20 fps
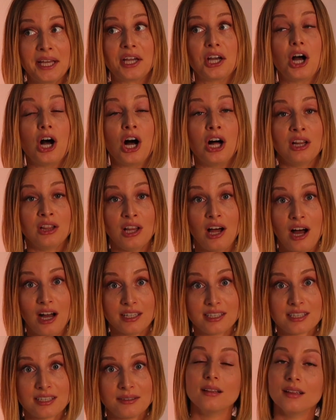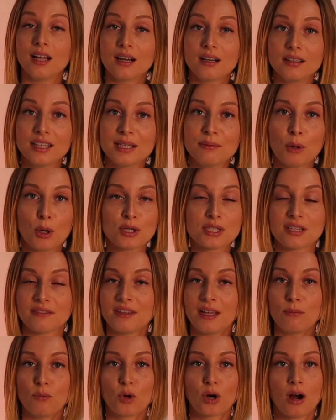like a lot. Luckily, most of
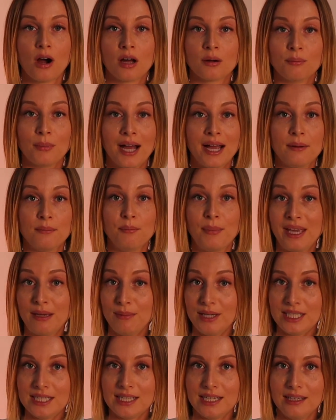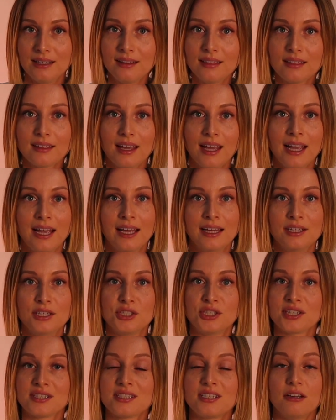them were on my baby teeth,
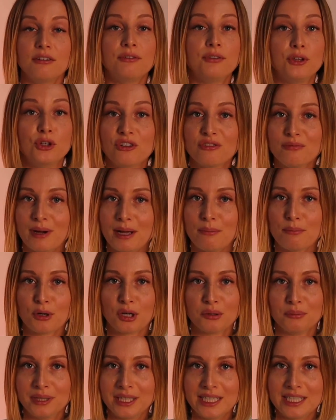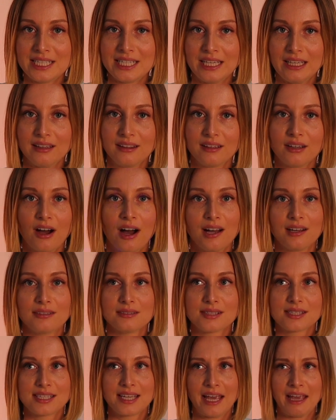and just a few of my permanent teeth
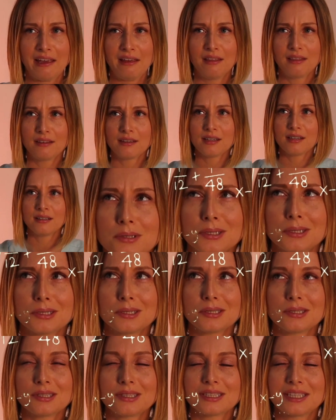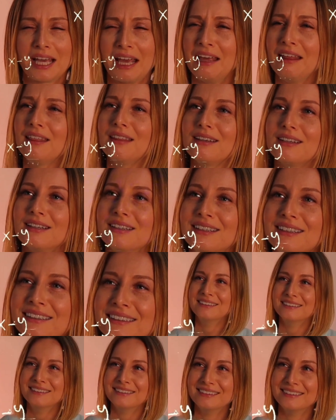got scathed. Scathed?
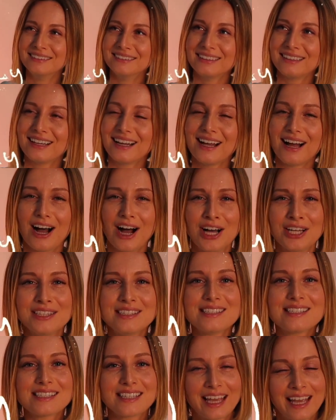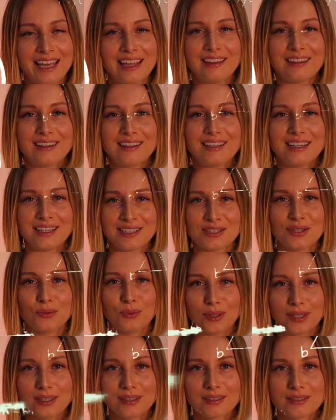Unscathed is a
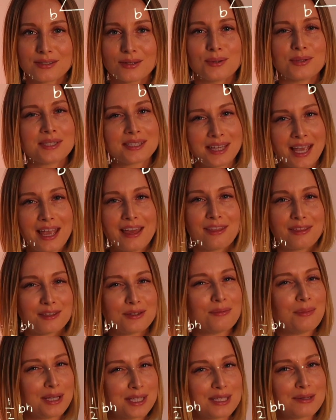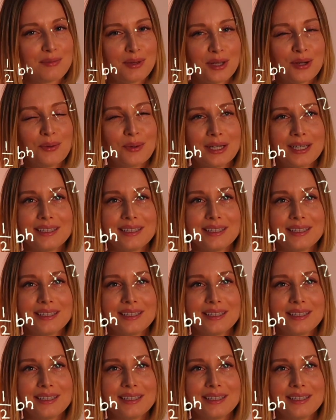word, so scathed must be a